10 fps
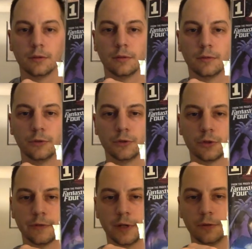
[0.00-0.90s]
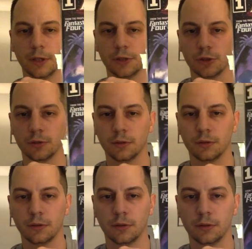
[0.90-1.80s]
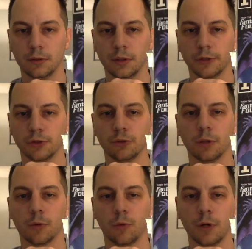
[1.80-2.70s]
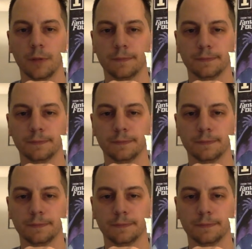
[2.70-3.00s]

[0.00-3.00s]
Future Foundation, issue number one.